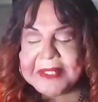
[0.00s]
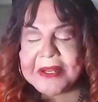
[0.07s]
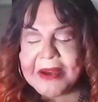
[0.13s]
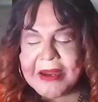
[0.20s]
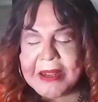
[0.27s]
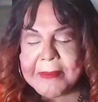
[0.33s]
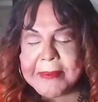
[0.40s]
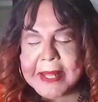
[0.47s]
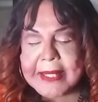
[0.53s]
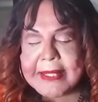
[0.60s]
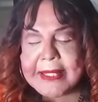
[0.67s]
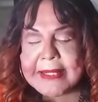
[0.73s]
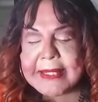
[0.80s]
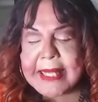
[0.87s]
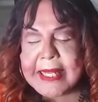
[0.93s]
talk about
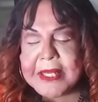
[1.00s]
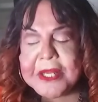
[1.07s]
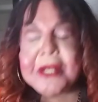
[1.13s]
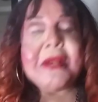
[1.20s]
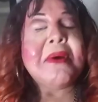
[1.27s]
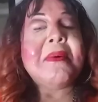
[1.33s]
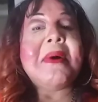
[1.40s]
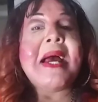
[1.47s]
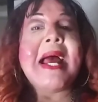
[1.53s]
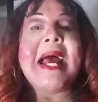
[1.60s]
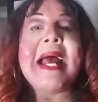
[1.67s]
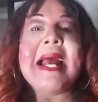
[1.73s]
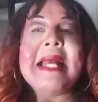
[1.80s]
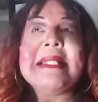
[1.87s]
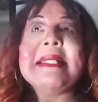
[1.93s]
this. And, you know,
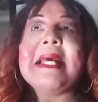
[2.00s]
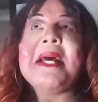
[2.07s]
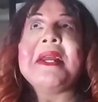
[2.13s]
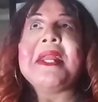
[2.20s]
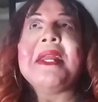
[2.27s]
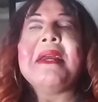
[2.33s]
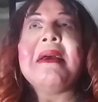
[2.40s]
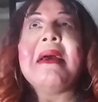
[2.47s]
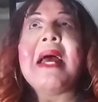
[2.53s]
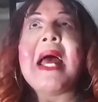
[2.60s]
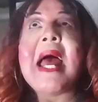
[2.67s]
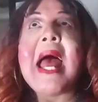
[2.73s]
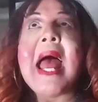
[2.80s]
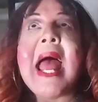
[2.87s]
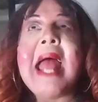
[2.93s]
I tell you,
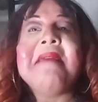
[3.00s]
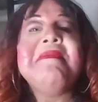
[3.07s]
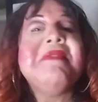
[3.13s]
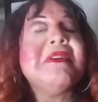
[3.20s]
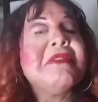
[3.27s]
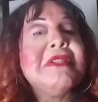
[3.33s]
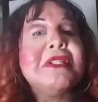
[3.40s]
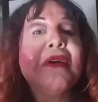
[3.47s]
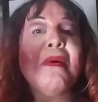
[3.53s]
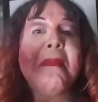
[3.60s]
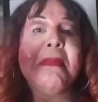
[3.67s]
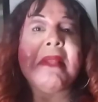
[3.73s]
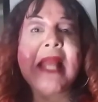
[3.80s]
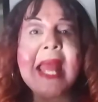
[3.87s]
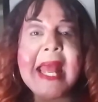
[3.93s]
I feel
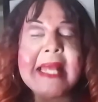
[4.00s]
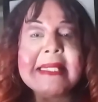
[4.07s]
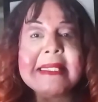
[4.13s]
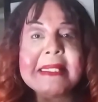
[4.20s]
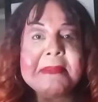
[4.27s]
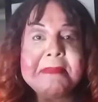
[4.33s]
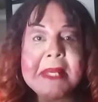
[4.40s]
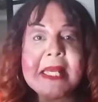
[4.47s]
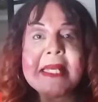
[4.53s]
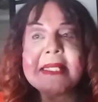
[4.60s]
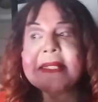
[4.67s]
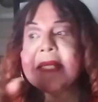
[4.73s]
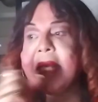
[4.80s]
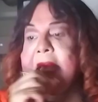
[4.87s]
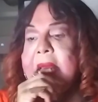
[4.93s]
so blessed
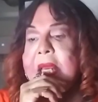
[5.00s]
because